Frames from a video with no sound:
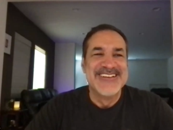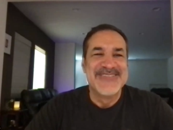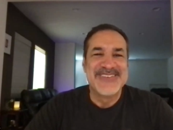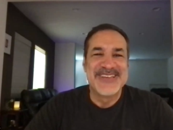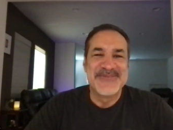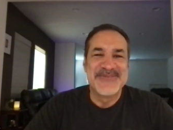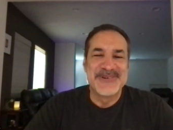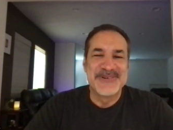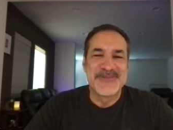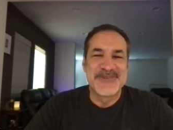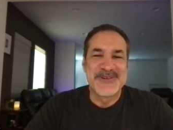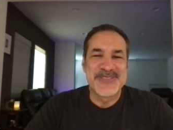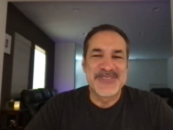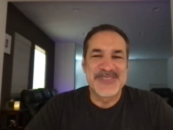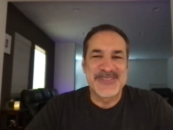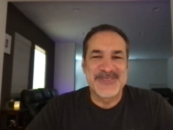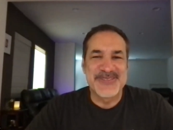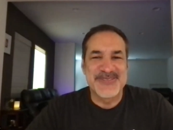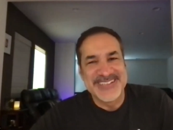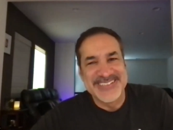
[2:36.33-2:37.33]
People were
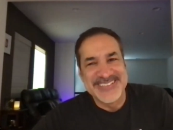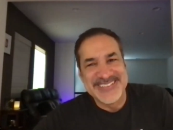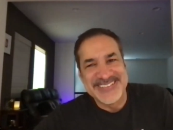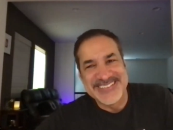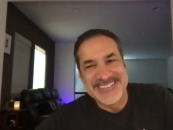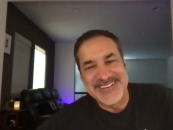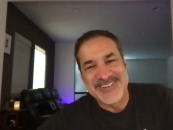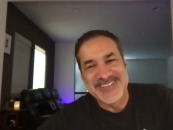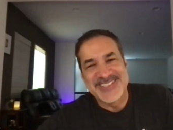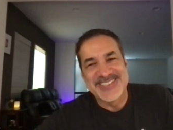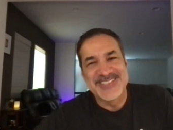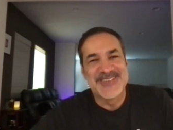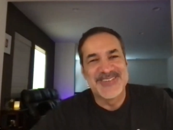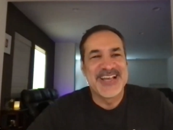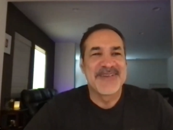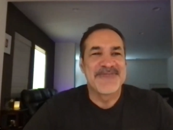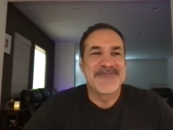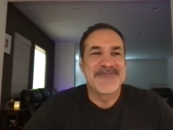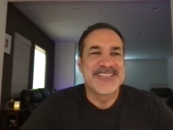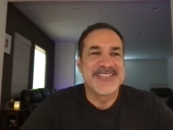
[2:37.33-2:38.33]
thrilled. They were so
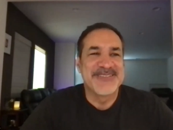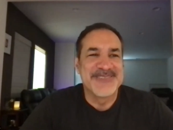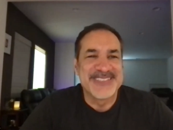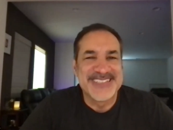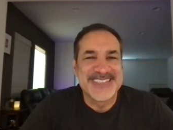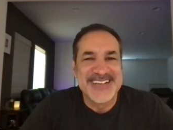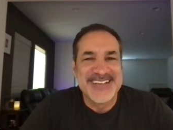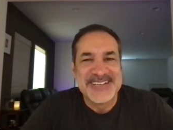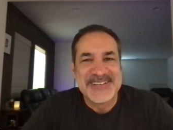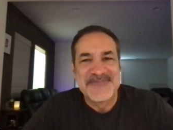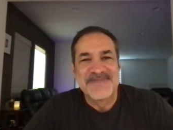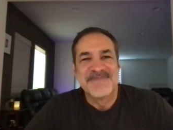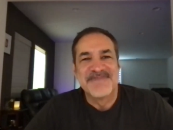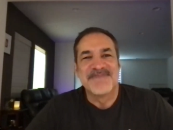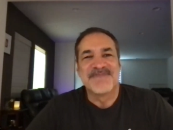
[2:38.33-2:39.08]
happy he was gone.